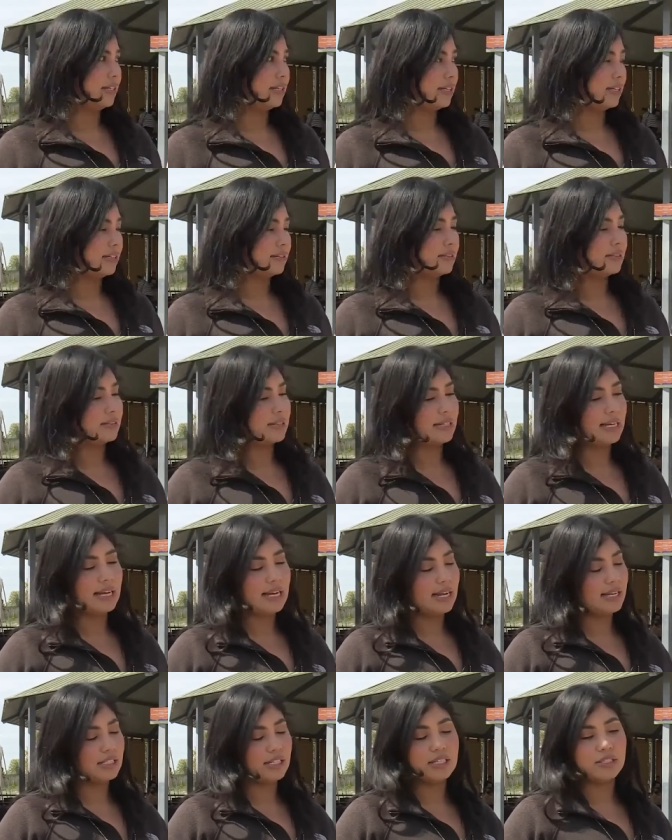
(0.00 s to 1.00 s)
uh,
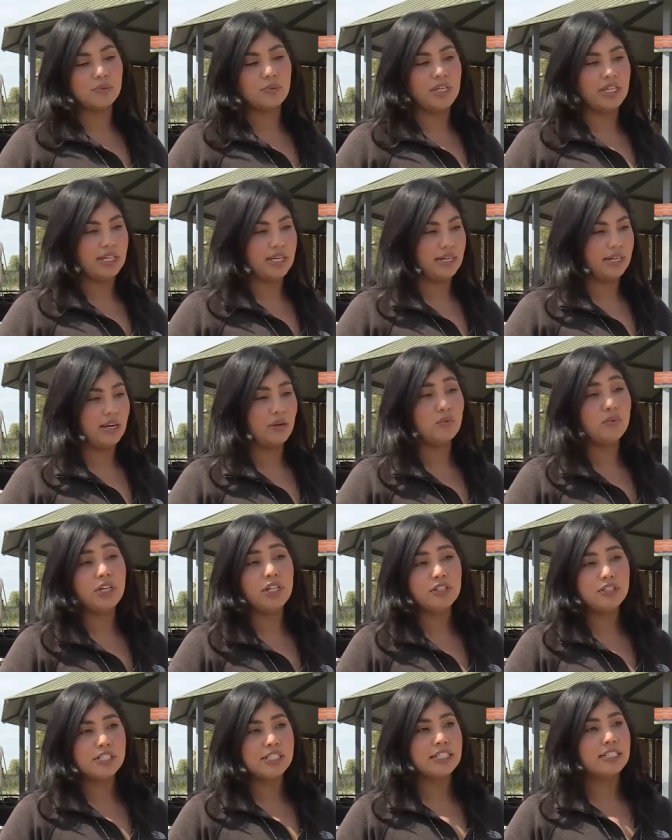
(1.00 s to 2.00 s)
as, as we can. And we
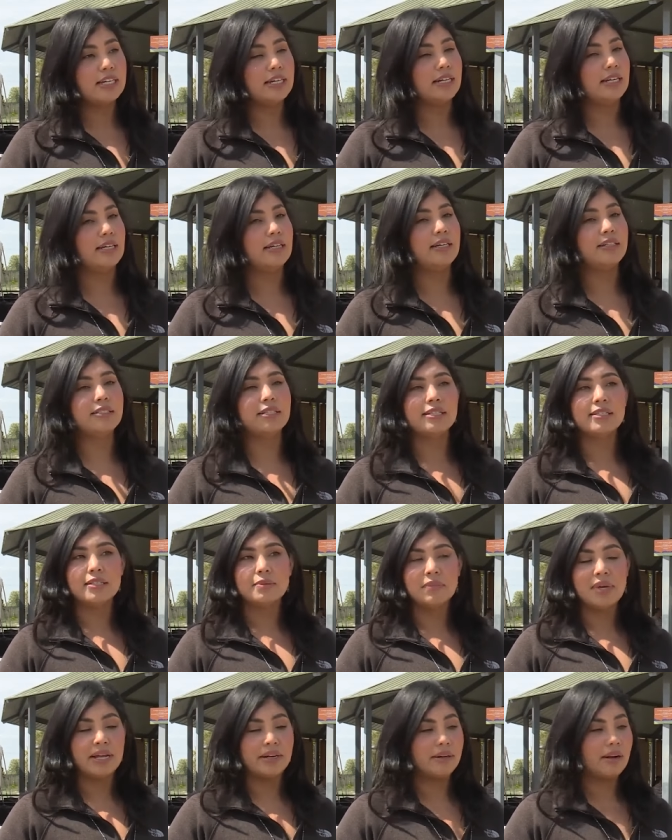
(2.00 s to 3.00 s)
understand that it
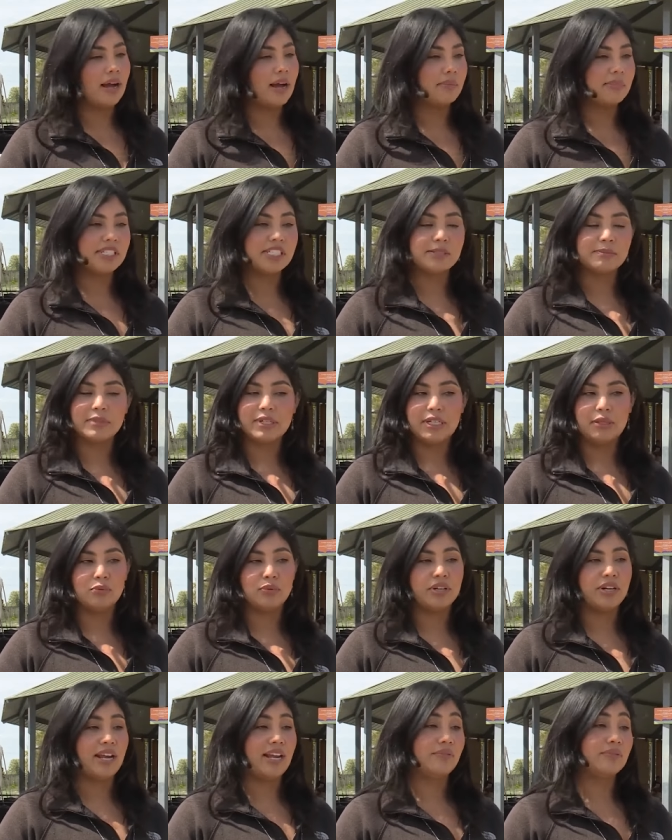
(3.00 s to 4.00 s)
doesn't matter how much money
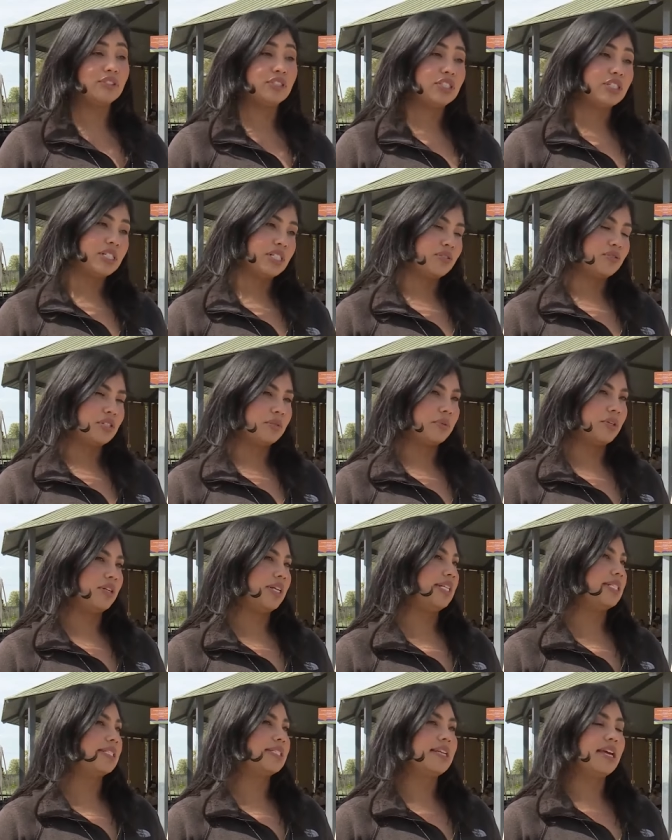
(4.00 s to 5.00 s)
we're able to distribute,
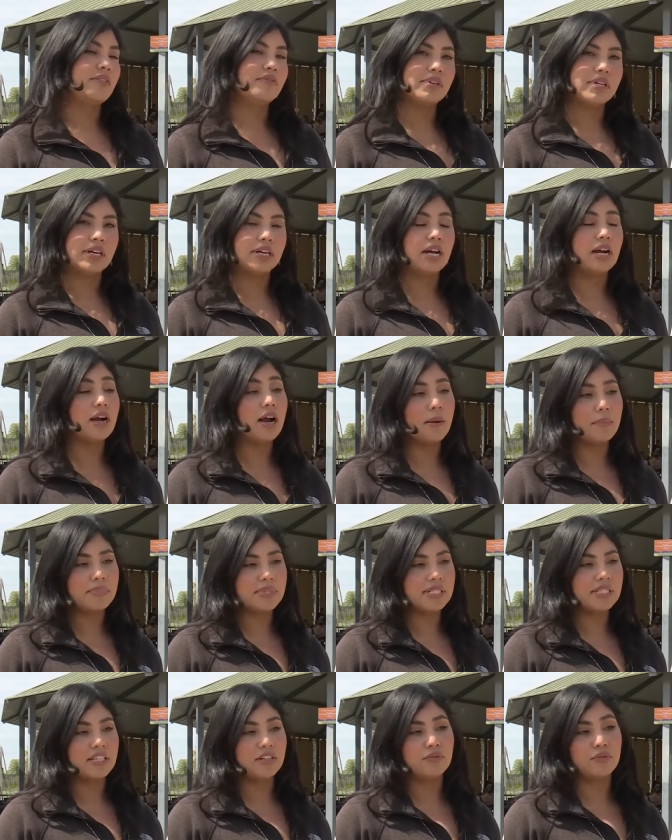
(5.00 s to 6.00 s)
it's never going to
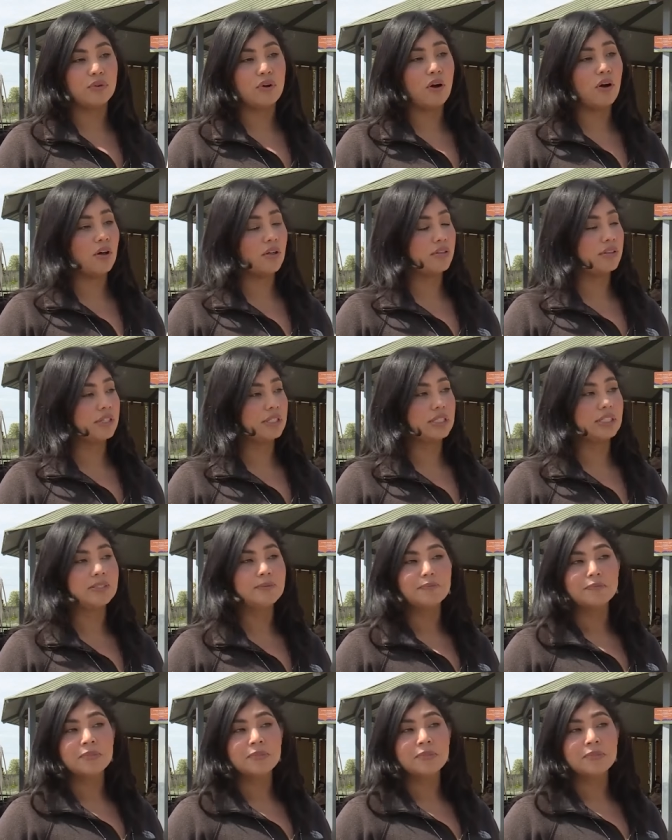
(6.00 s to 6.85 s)
compensate for all the